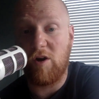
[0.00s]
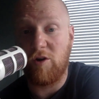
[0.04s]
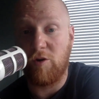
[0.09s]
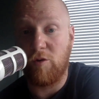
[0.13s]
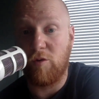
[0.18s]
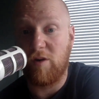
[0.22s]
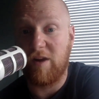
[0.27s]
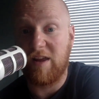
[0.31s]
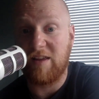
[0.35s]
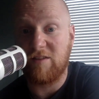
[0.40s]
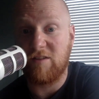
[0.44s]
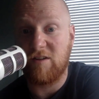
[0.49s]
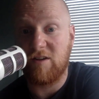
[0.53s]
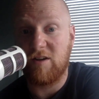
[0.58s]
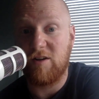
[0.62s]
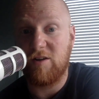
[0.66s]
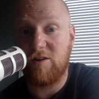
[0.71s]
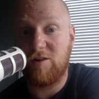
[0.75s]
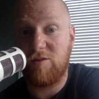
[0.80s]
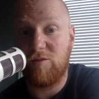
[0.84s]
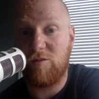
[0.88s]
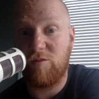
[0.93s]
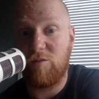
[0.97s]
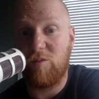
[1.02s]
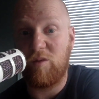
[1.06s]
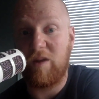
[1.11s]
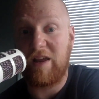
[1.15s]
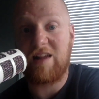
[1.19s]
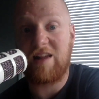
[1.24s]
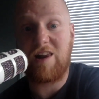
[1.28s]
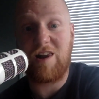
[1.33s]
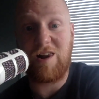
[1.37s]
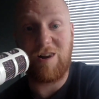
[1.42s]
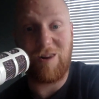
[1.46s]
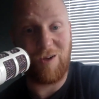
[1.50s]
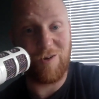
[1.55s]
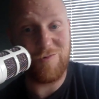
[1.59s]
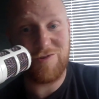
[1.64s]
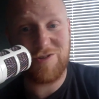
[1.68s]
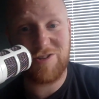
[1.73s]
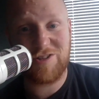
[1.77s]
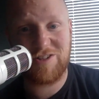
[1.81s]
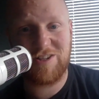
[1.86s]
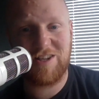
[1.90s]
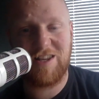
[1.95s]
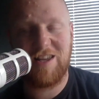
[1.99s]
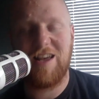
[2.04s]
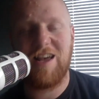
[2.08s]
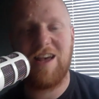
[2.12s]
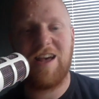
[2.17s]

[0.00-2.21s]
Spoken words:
annoying that we're close